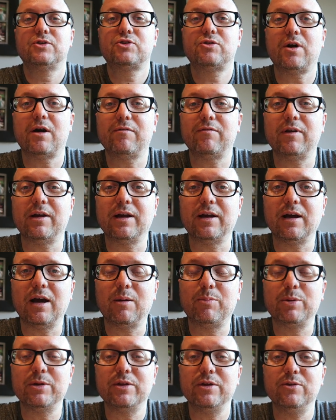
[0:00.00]
travelling
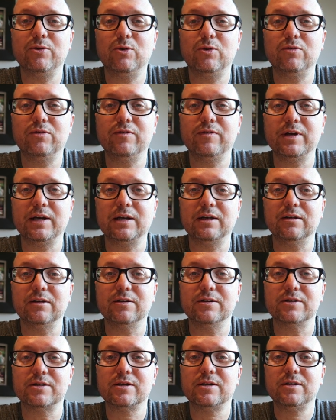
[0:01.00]
up in the north of
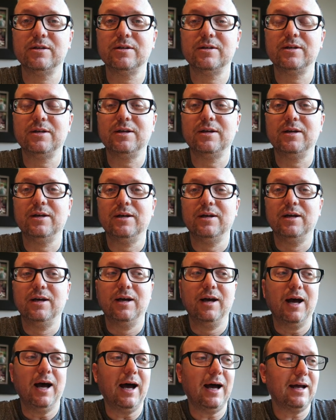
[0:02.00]
England.
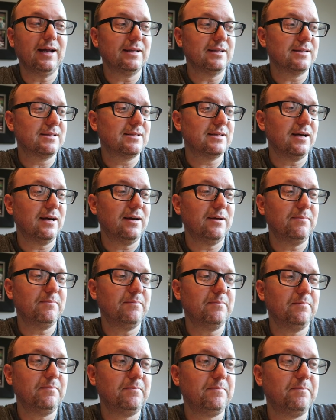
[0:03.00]
And,
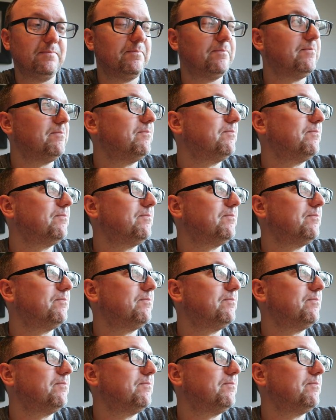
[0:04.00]
um,